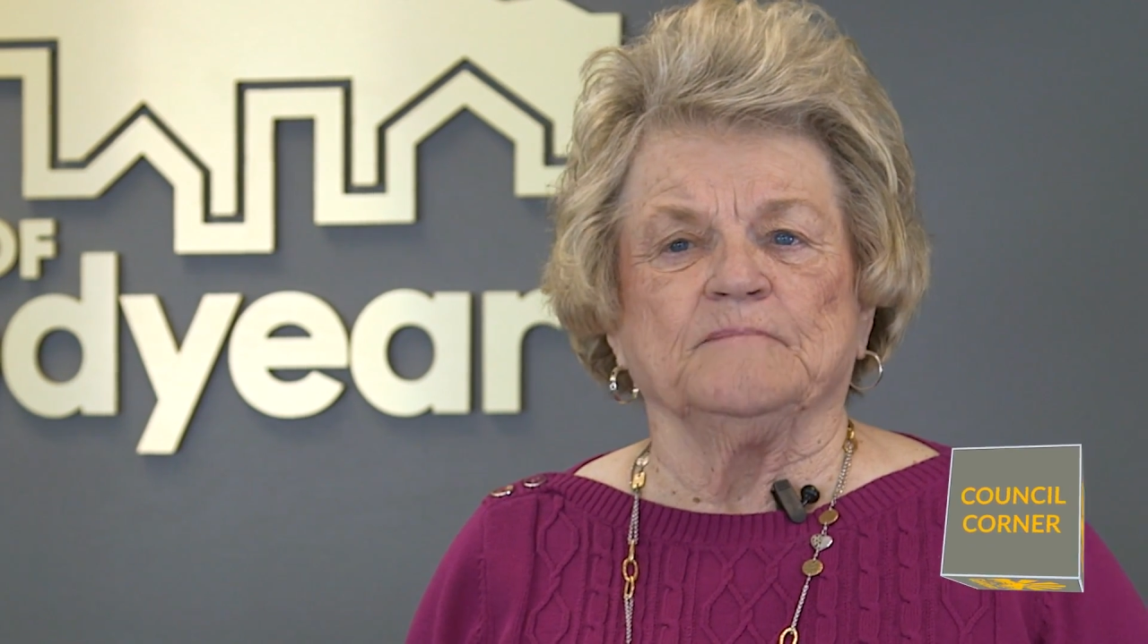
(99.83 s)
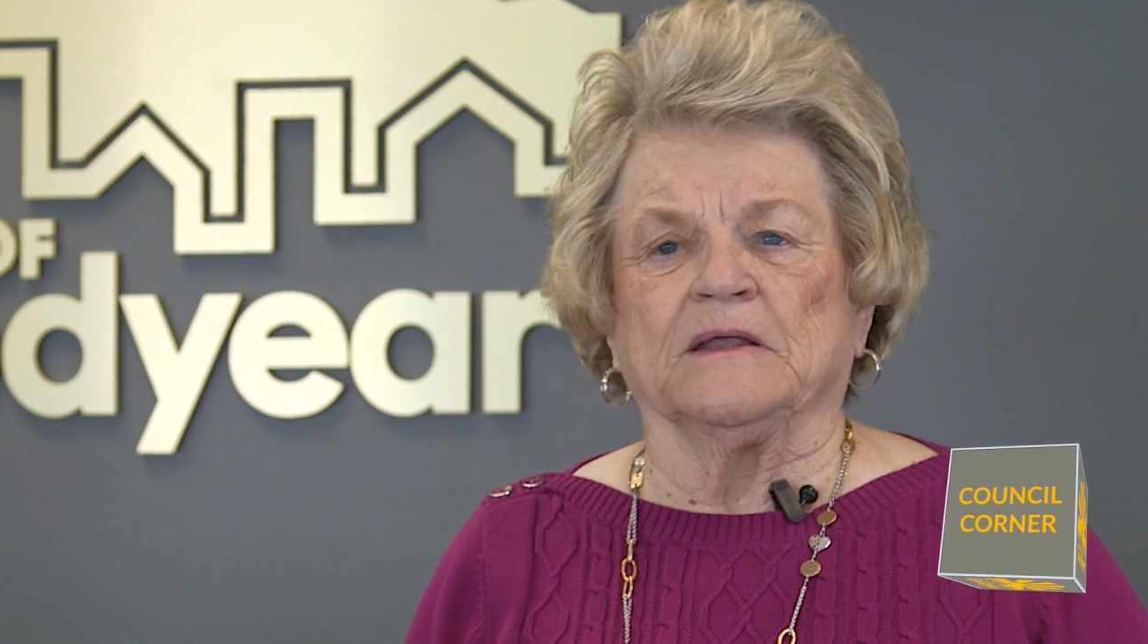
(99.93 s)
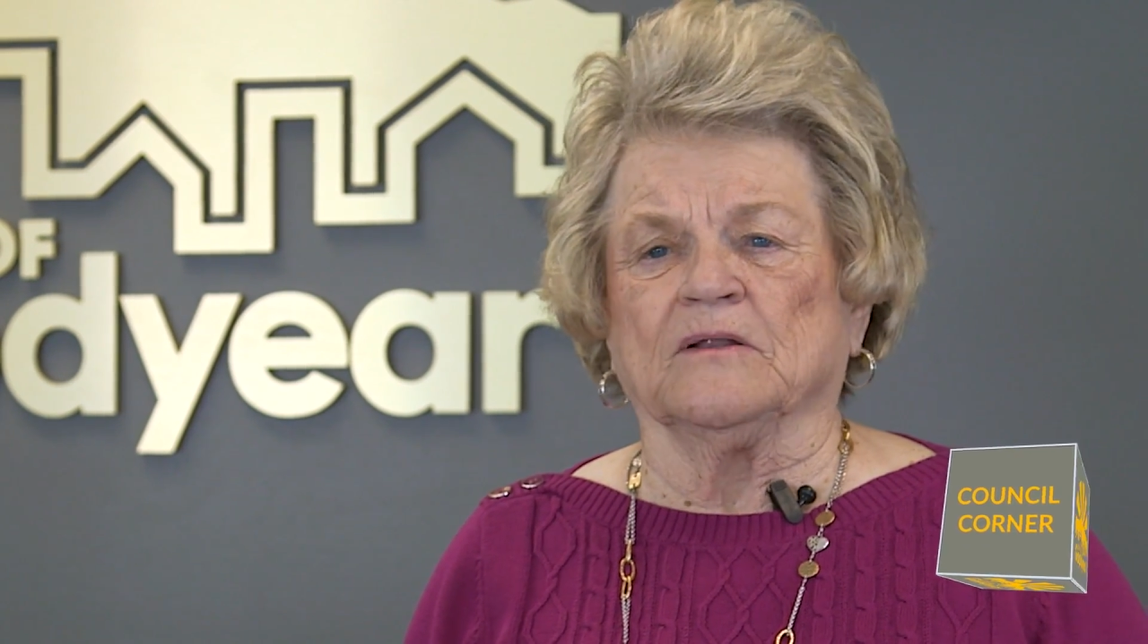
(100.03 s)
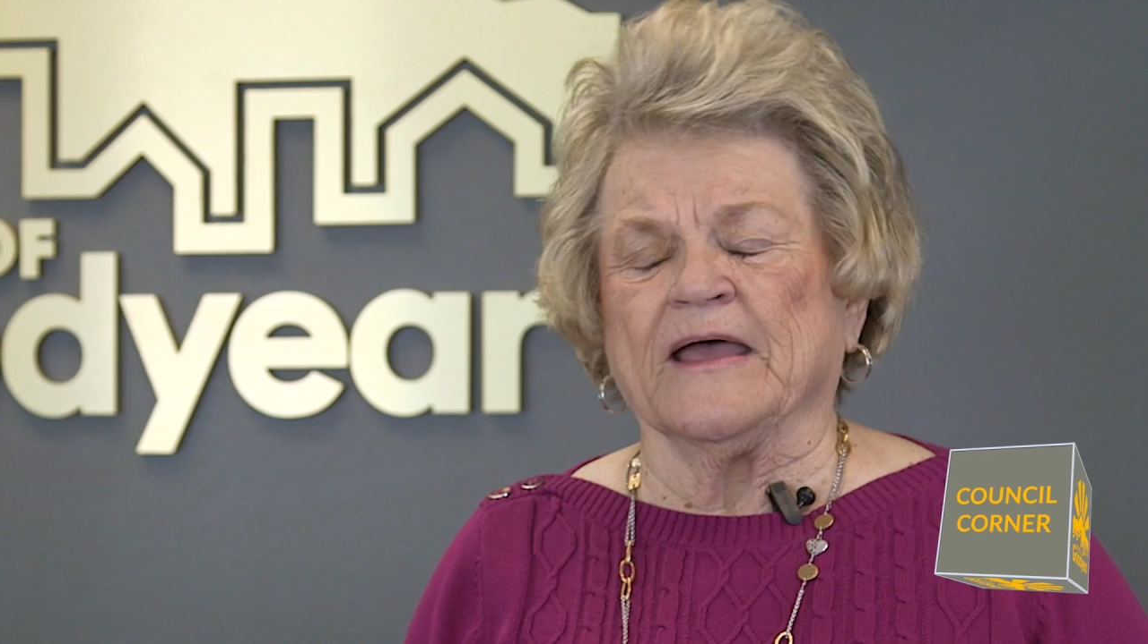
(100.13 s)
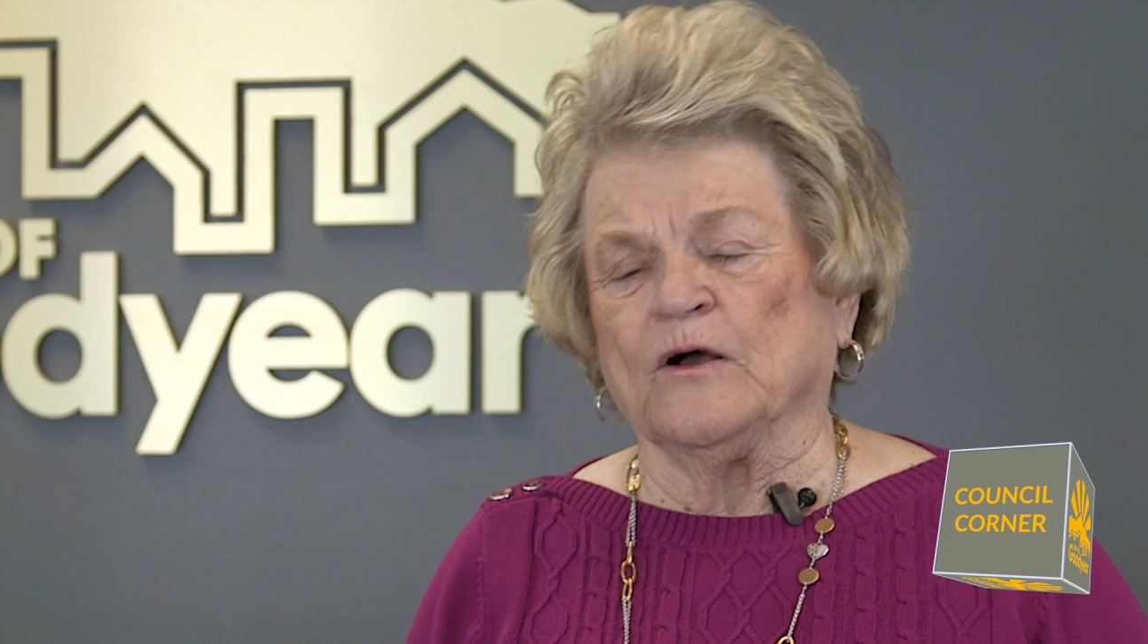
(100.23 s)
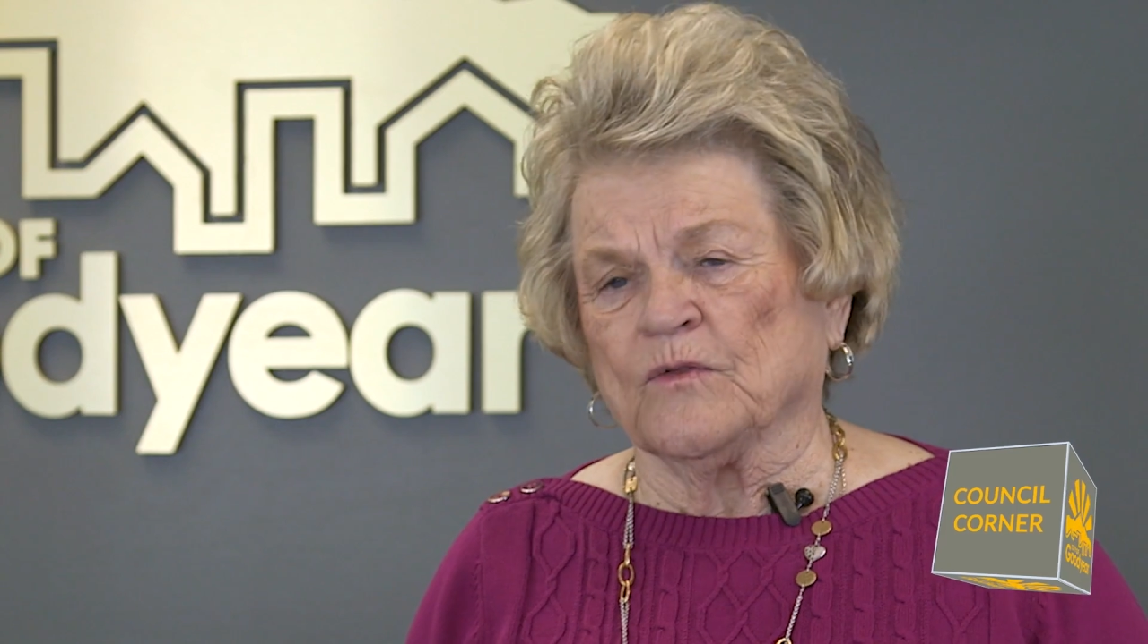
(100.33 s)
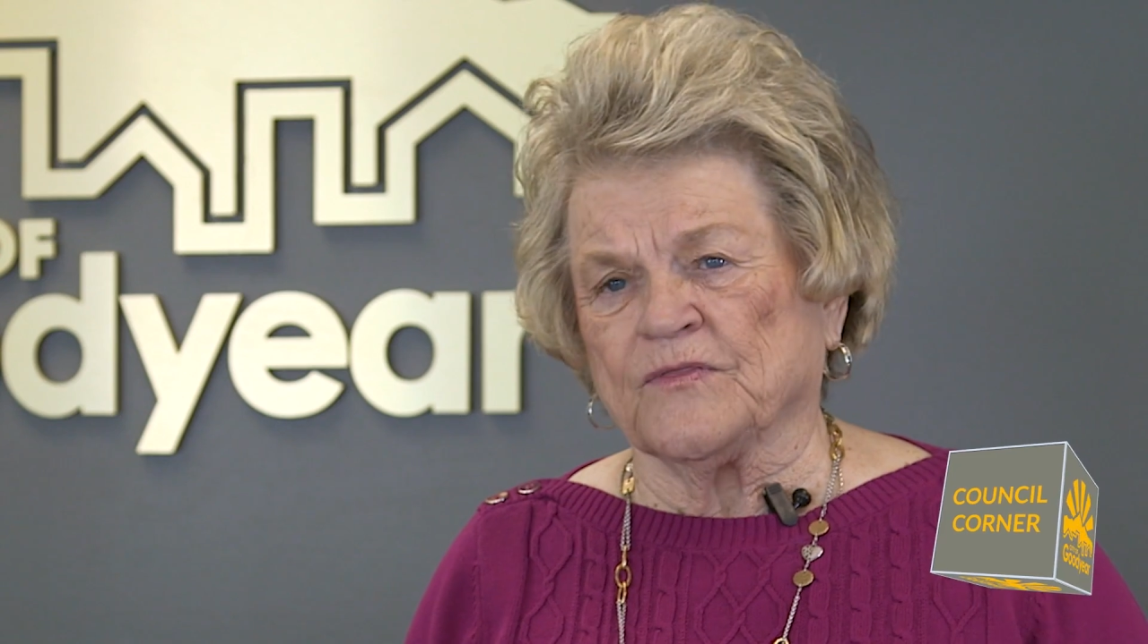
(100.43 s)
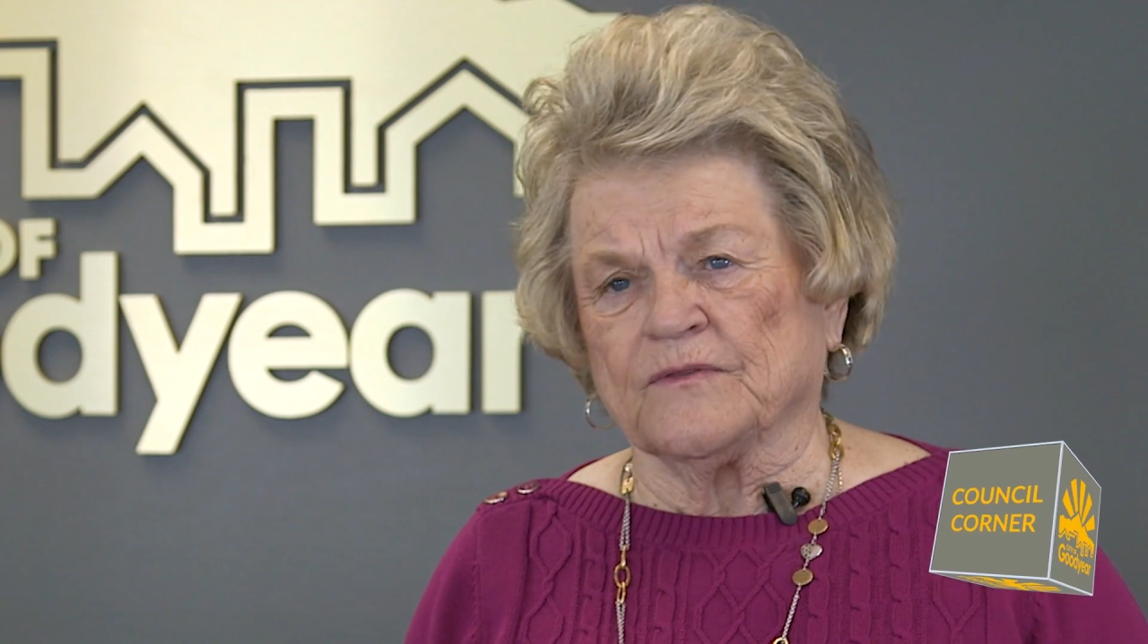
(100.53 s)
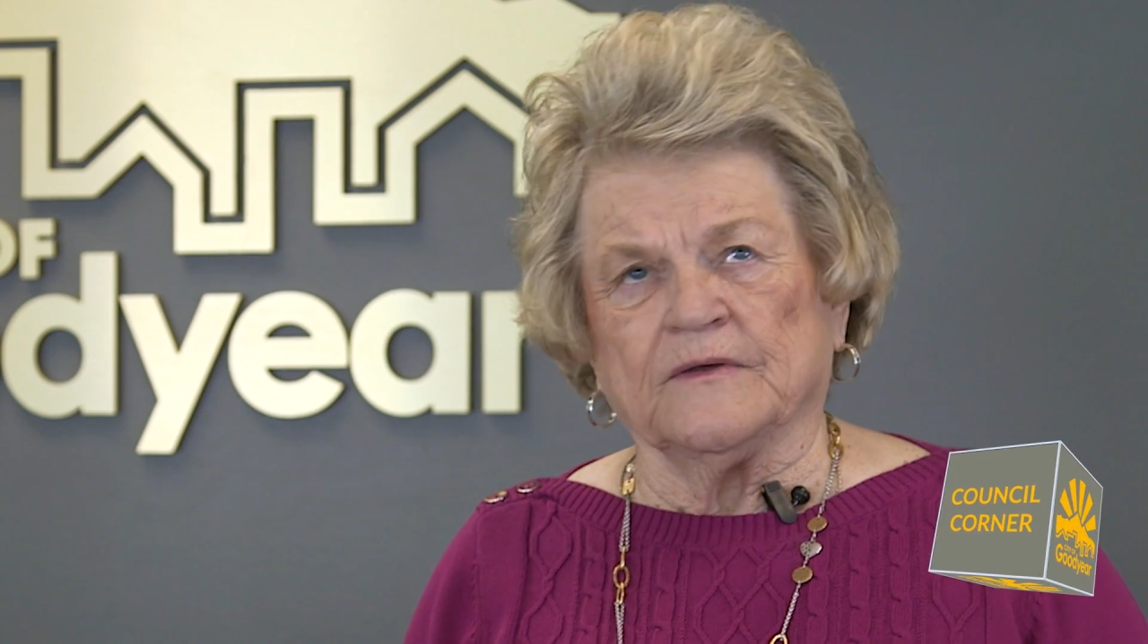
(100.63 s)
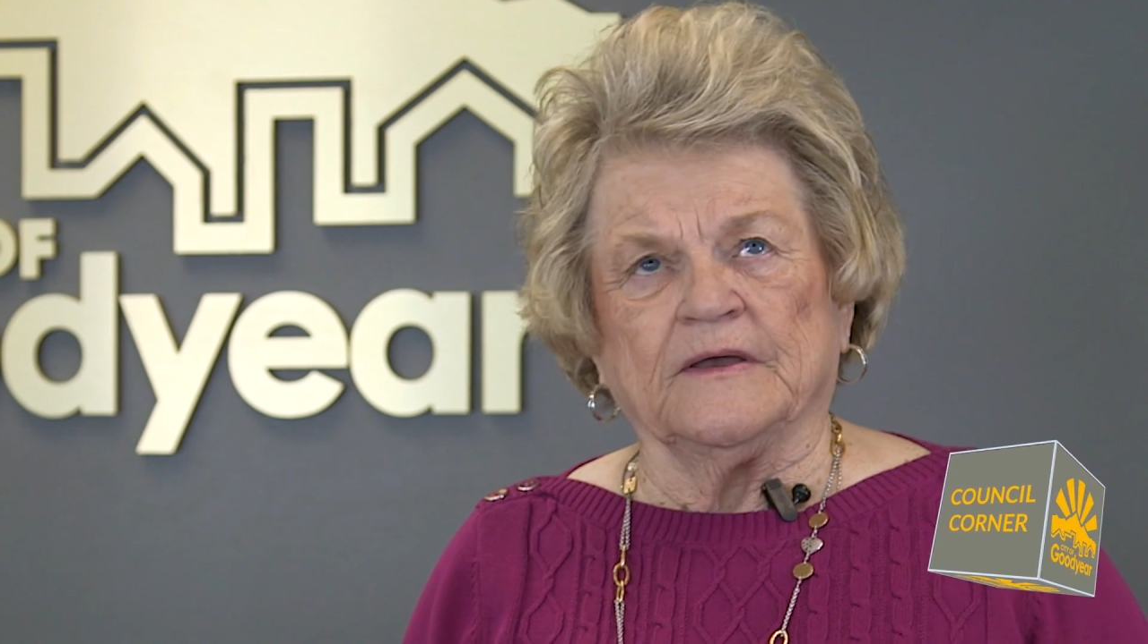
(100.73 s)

mental health